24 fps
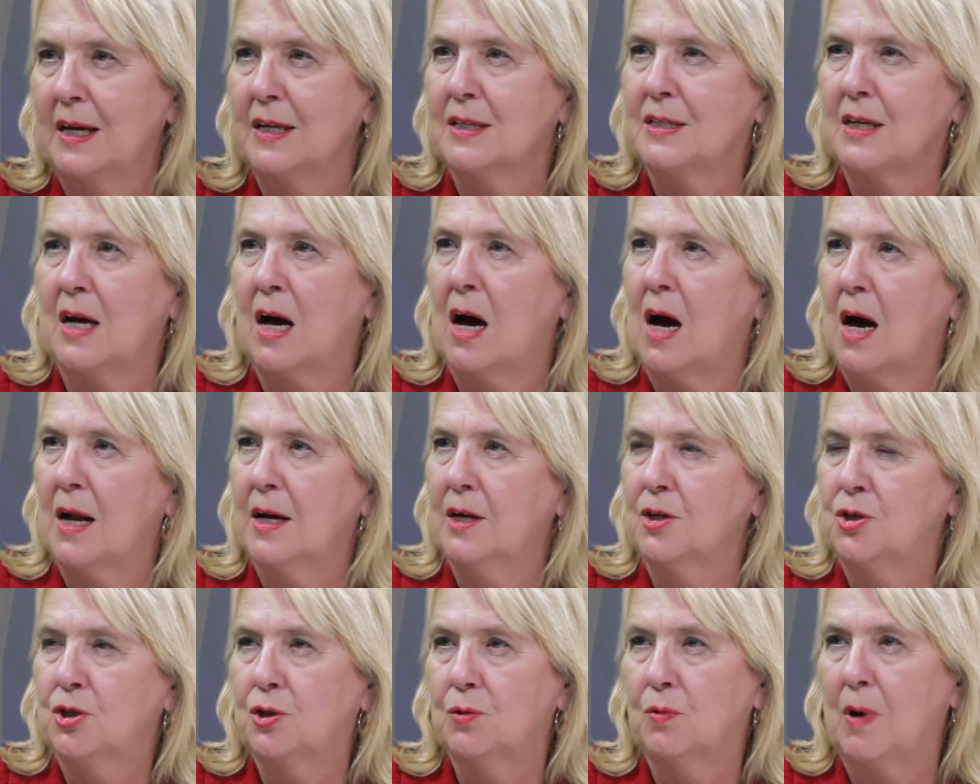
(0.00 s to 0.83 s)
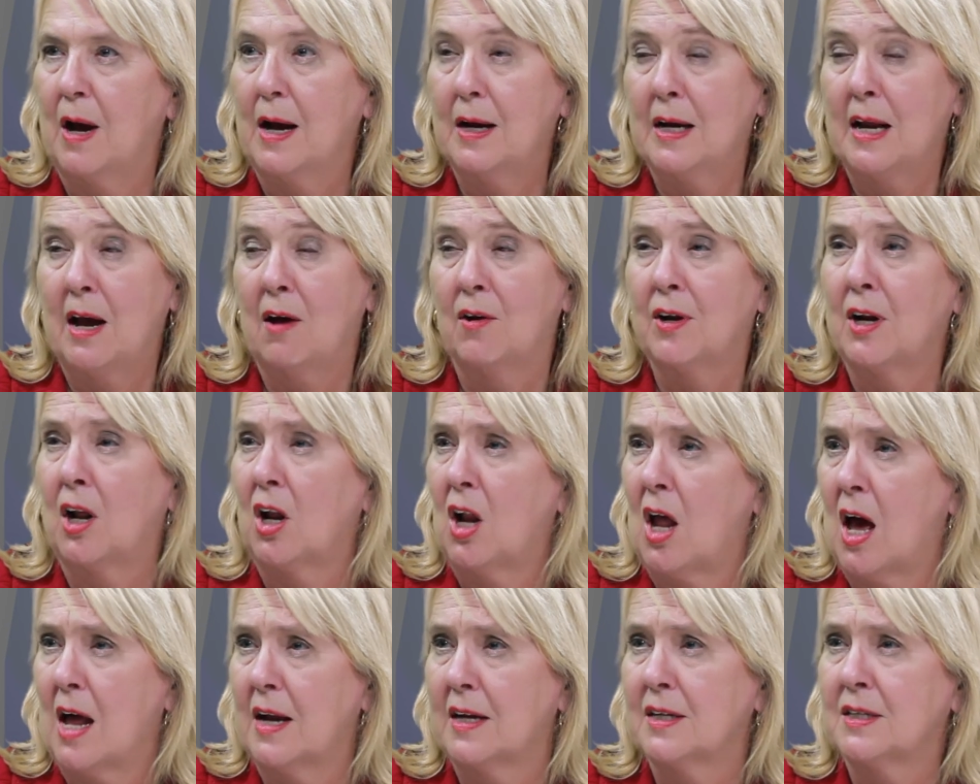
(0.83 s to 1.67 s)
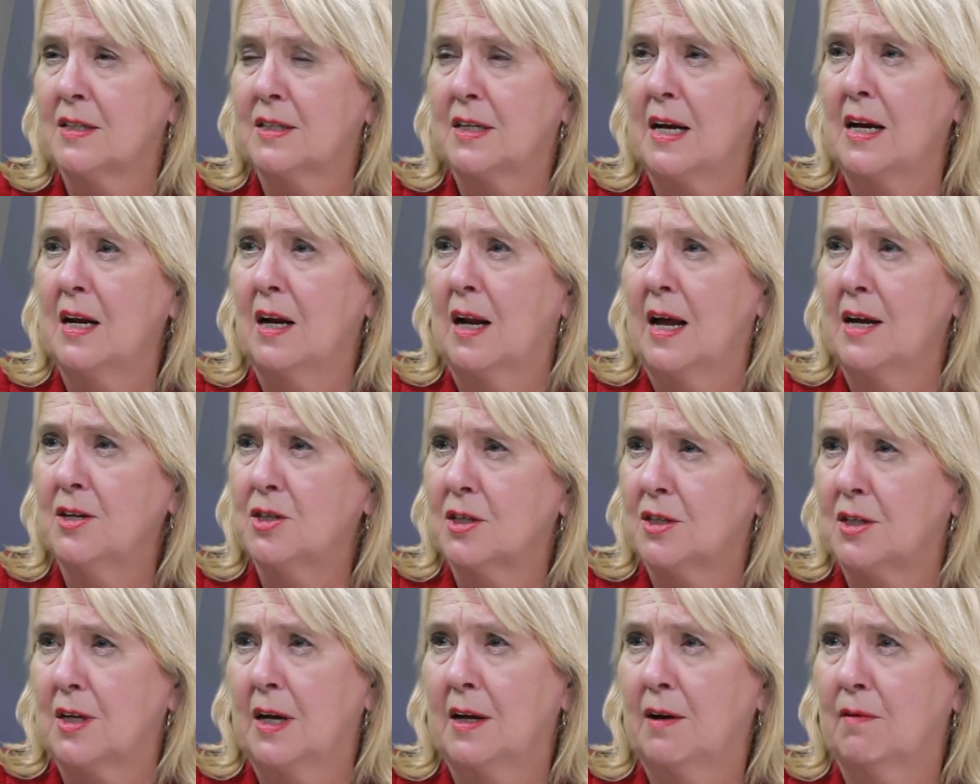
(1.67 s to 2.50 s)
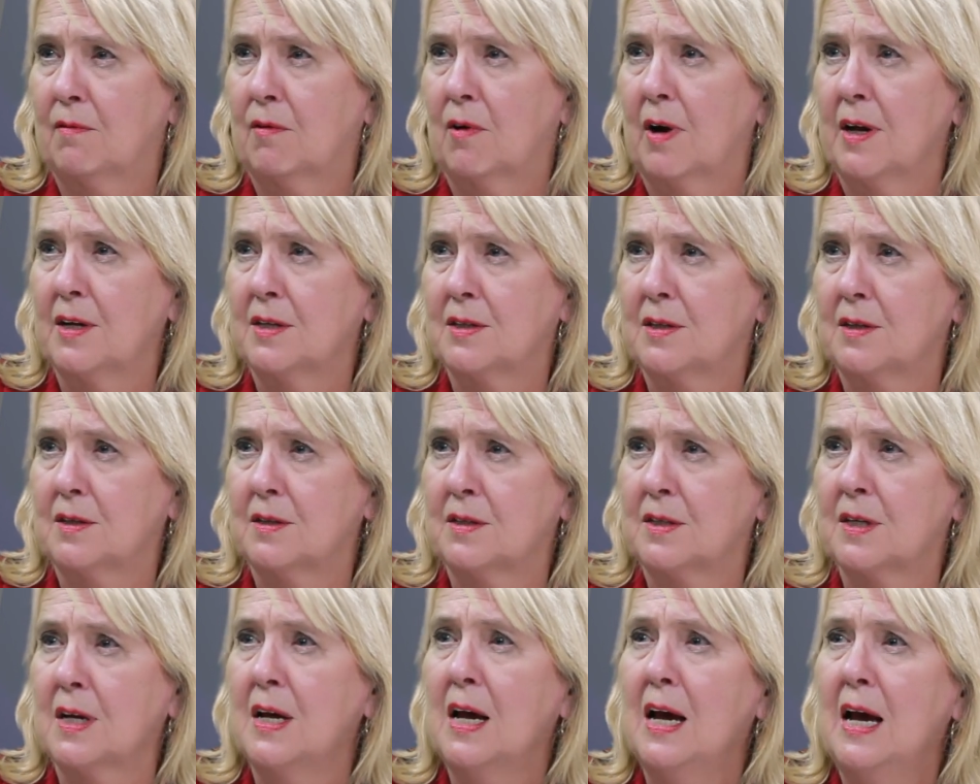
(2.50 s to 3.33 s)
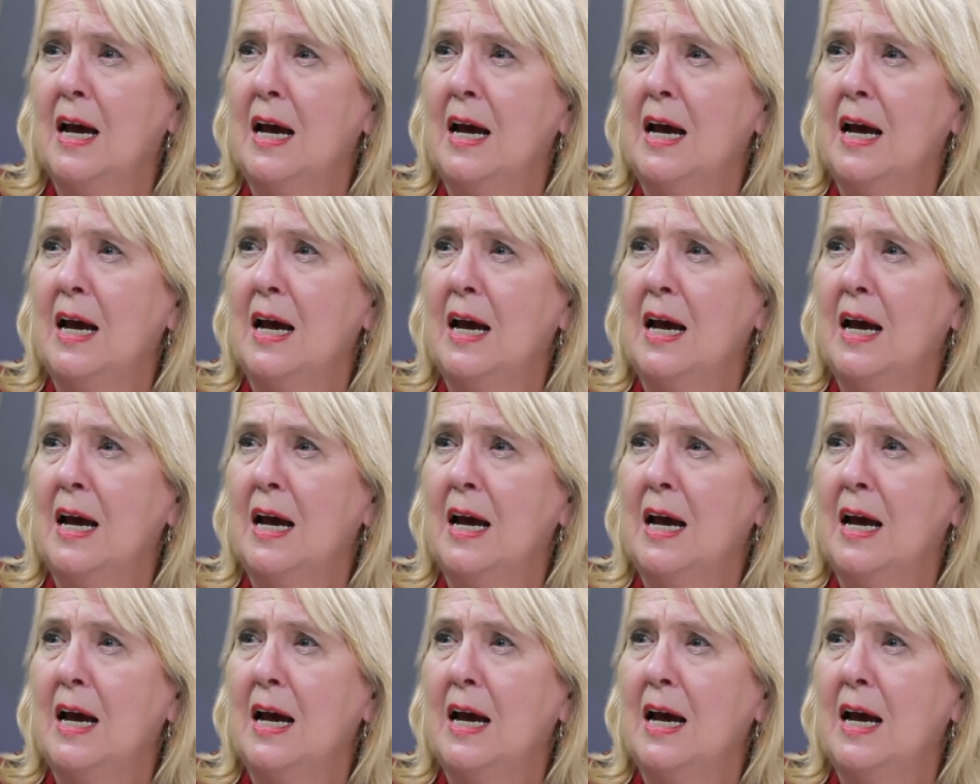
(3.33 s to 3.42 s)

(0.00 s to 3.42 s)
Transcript: It's a hot issue right now in a lot of state legislative races.